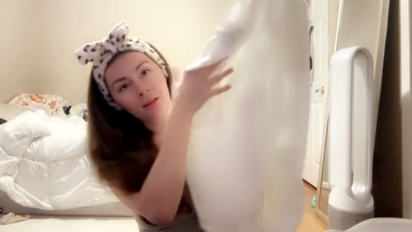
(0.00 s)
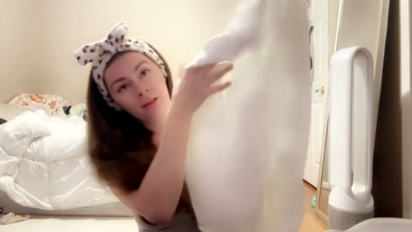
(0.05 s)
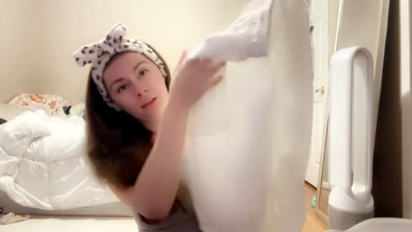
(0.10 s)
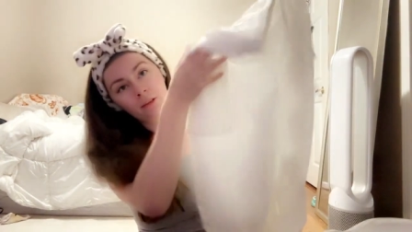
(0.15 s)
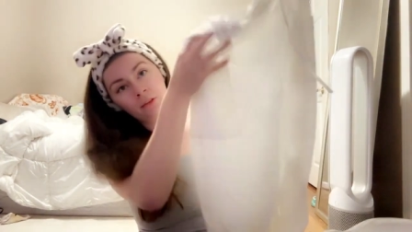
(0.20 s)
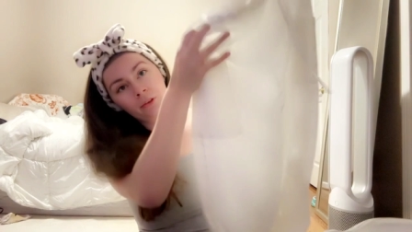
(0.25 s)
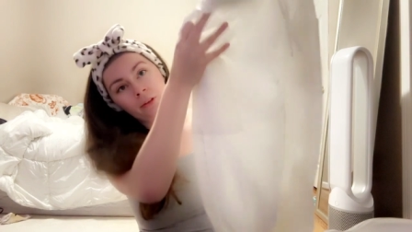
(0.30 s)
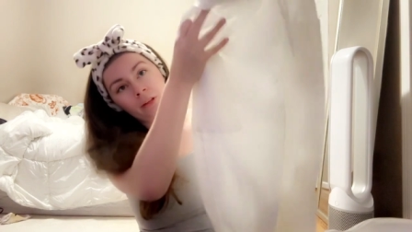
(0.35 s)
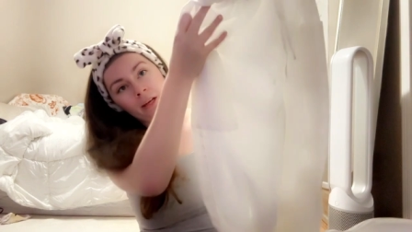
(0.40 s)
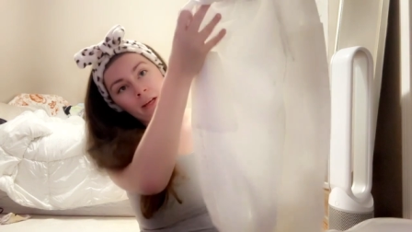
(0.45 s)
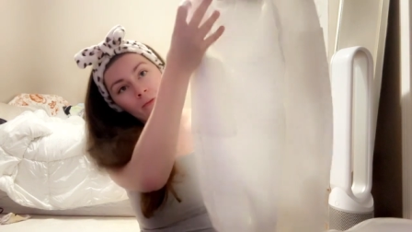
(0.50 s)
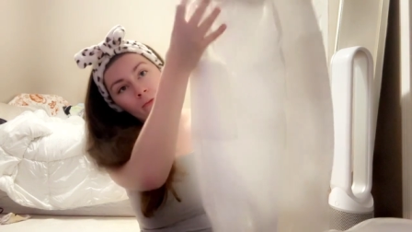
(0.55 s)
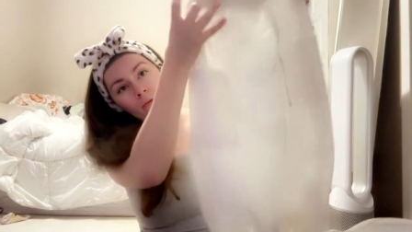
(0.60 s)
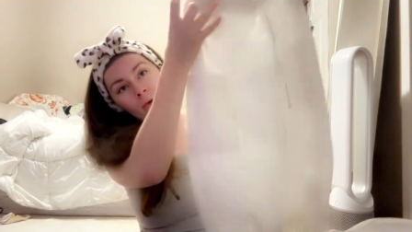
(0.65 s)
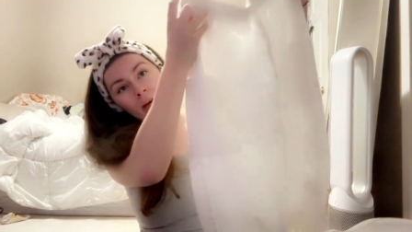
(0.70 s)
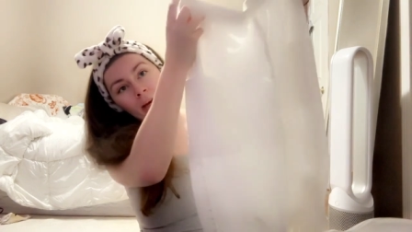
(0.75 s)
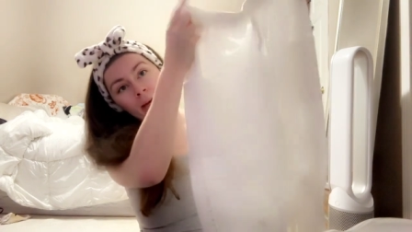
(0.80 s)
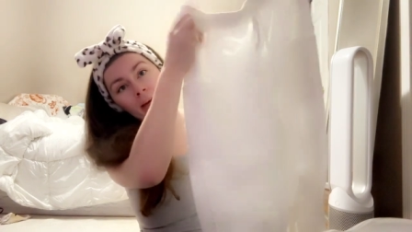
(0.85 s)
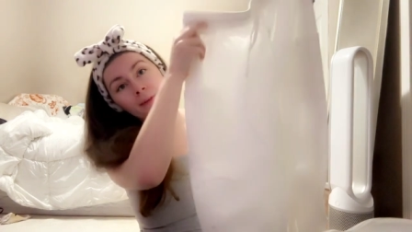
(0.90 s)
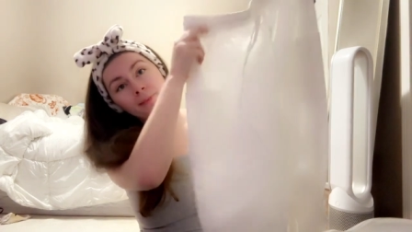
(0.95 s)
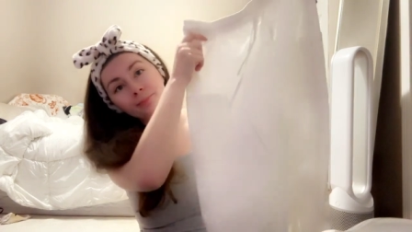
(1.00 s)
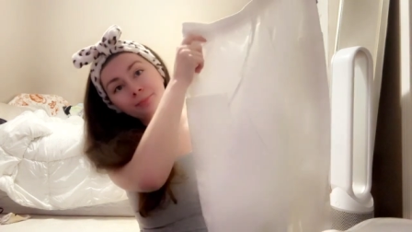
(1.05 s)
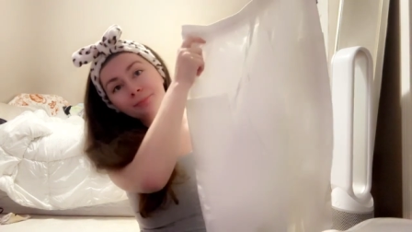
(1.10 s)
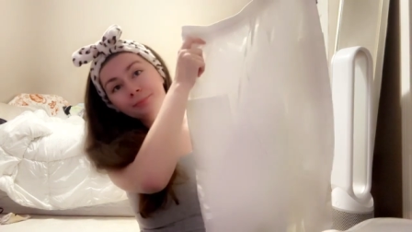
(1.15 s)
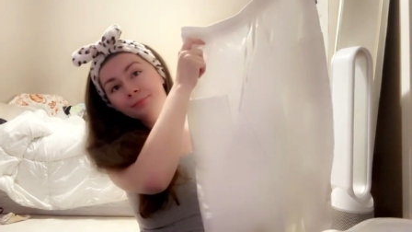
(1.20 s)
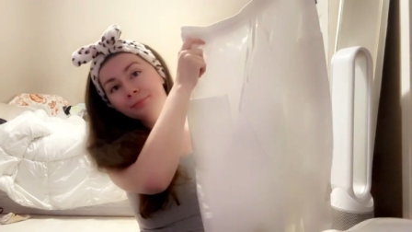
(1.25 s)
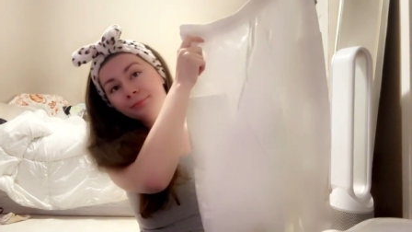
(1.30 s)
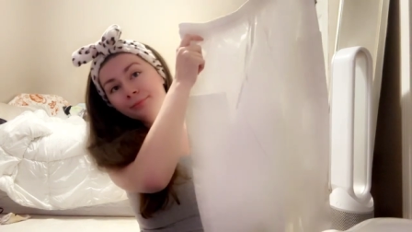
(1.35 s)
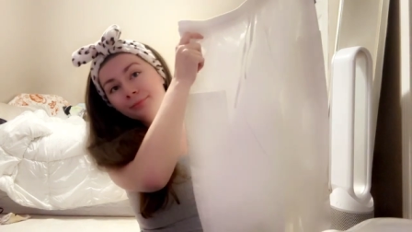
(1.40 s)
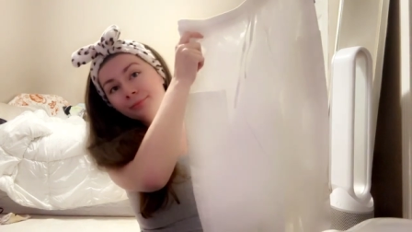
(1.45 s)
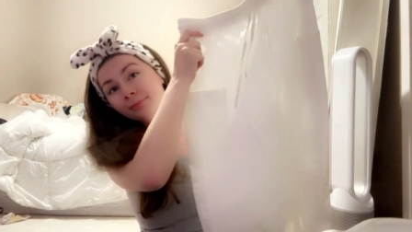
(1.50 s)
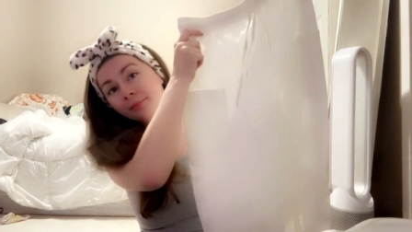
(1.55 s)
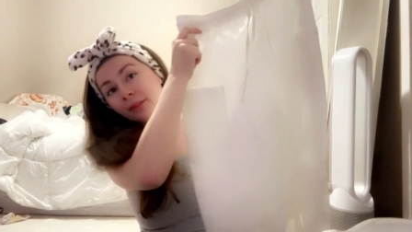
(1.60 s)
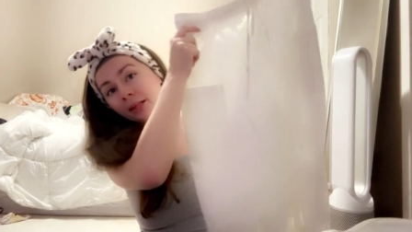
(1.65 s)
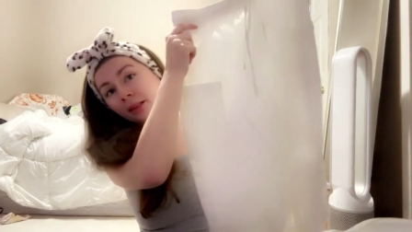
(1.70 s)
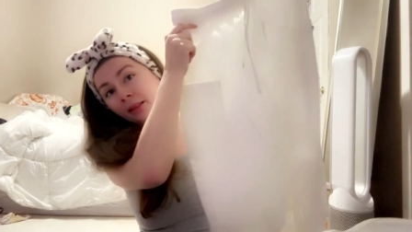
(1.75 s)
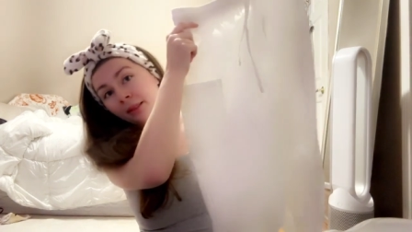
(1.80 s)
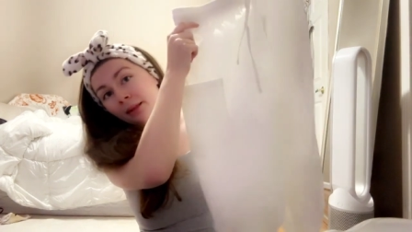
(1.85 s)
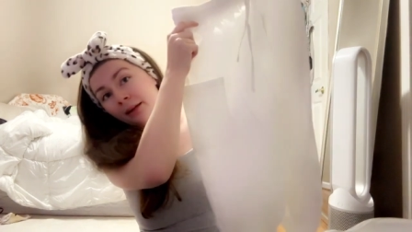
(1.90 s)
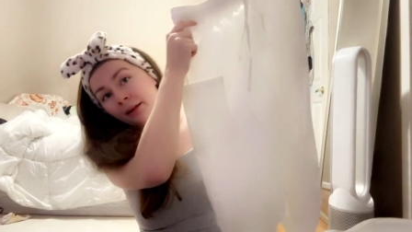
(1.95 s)
and they're like white
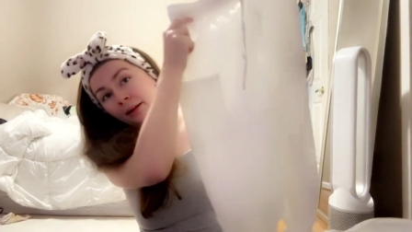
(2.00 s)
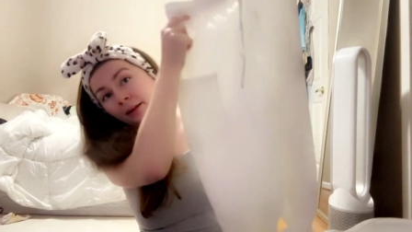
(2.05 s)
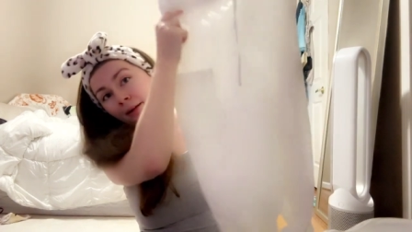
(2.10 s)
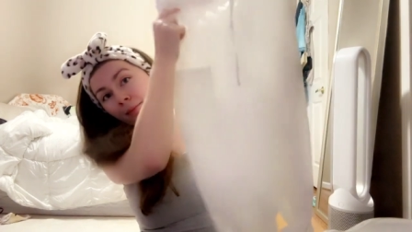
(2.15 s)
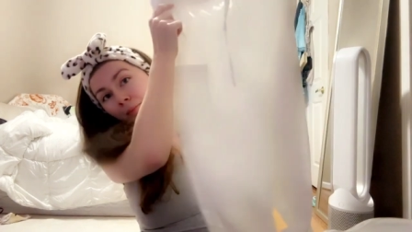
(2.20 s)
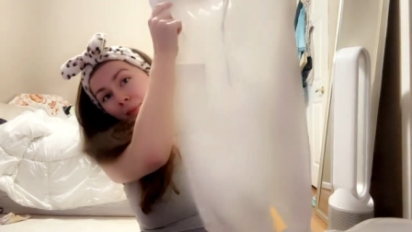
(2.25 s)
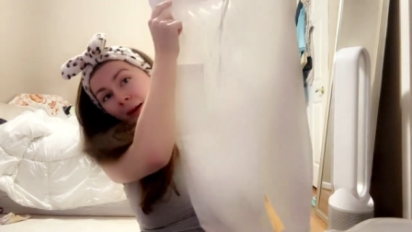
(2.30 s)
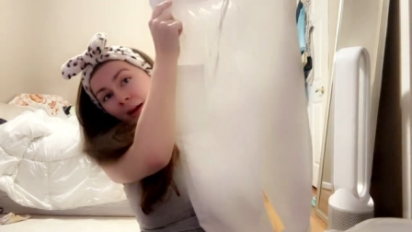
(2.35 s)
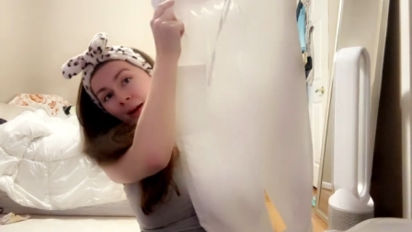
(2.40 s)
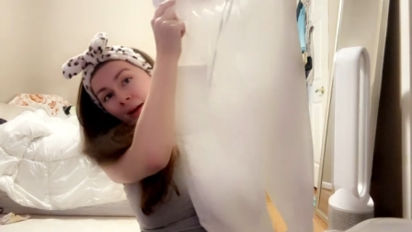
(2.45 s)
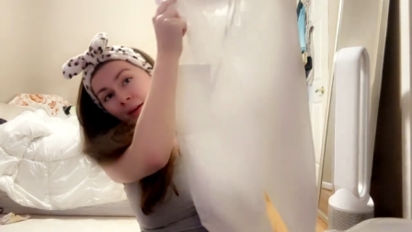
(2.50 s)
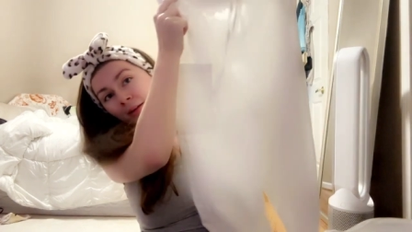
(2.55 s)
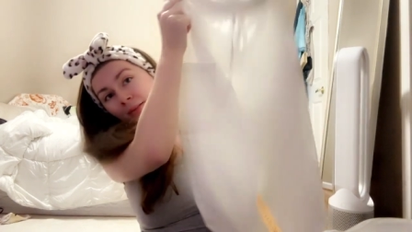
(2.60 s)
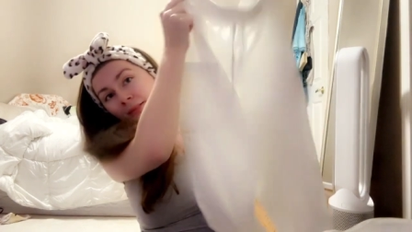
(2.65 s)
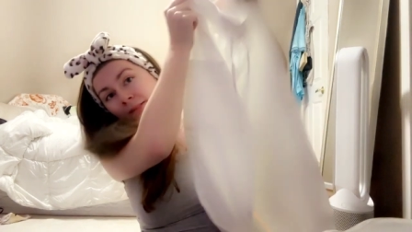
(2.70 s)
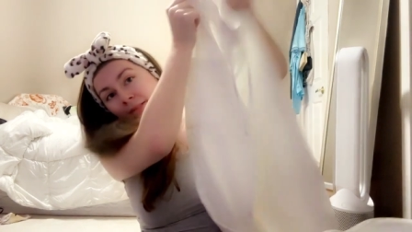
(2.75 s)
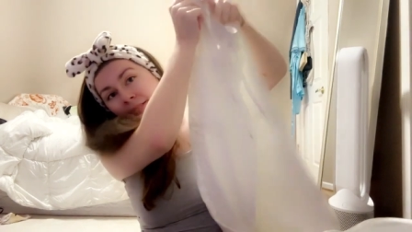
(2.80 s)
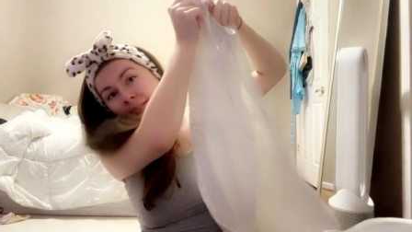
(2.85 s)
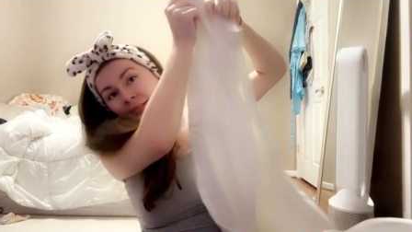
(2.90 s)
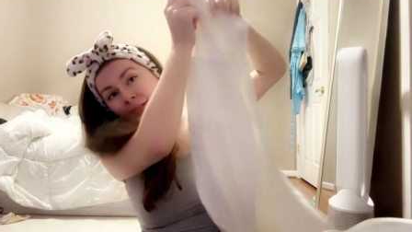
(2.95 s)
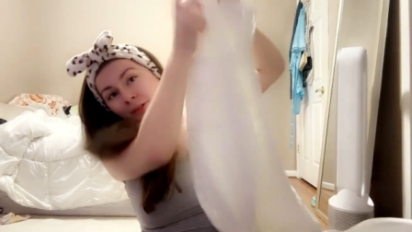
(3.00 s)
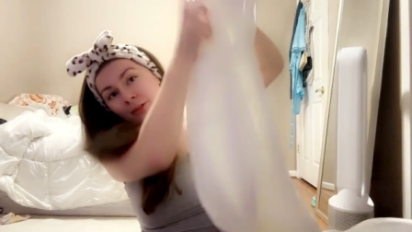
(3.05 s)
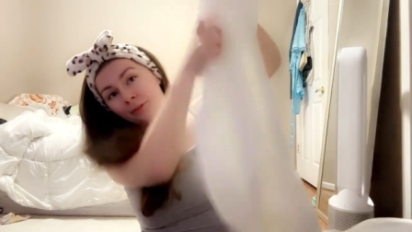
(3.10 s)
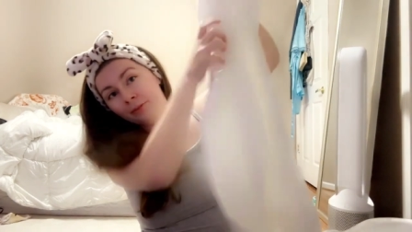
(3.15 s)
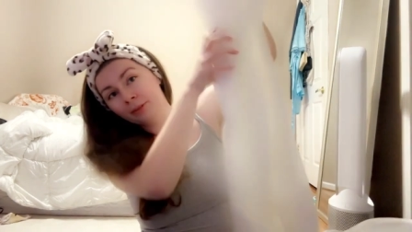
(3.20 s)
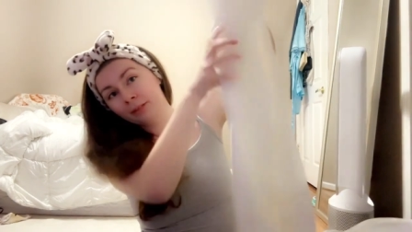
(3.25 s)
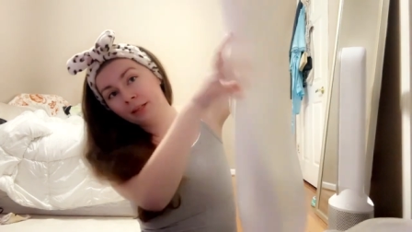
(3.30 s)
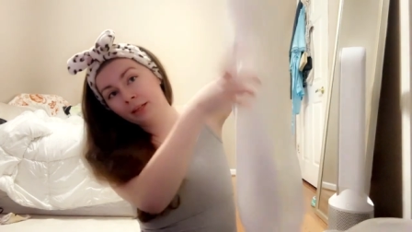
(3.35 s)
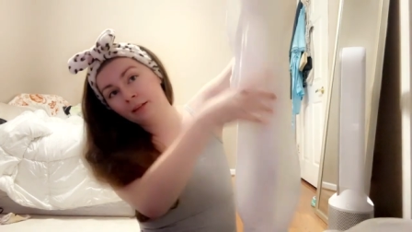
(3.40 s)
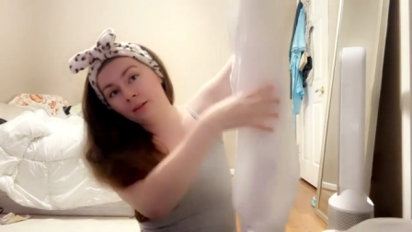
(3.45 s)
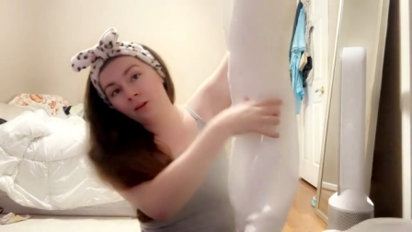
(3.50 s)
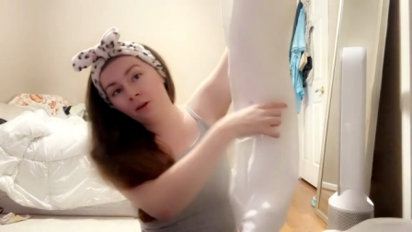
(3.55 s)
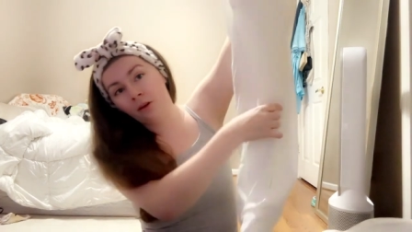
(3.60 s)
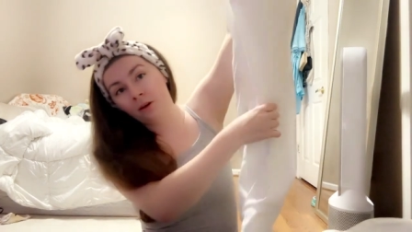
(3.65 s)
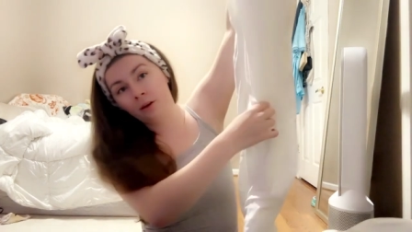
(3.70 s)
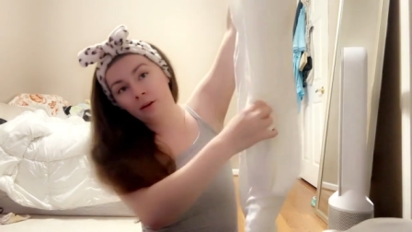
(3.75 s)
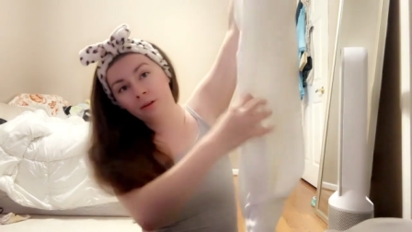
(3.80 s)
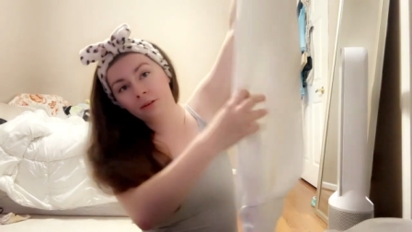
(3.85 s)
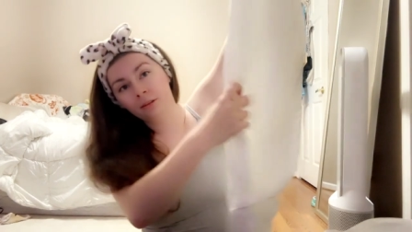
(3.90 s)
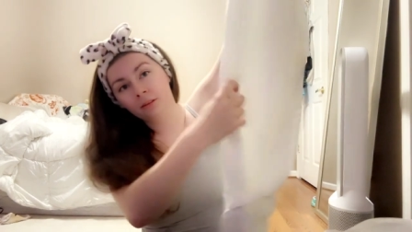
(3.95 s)
linen pants, and they're really
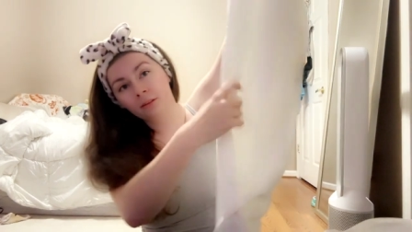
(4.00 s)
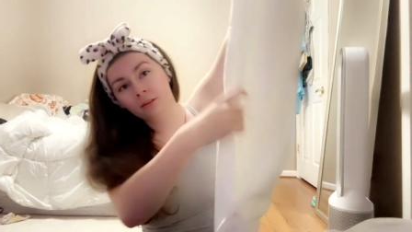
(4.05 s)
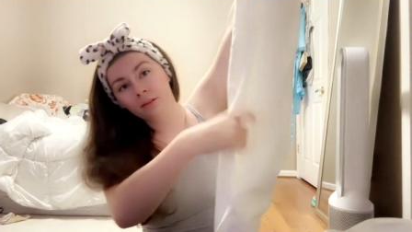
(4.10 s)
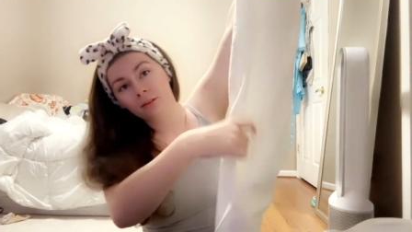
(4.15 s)
long,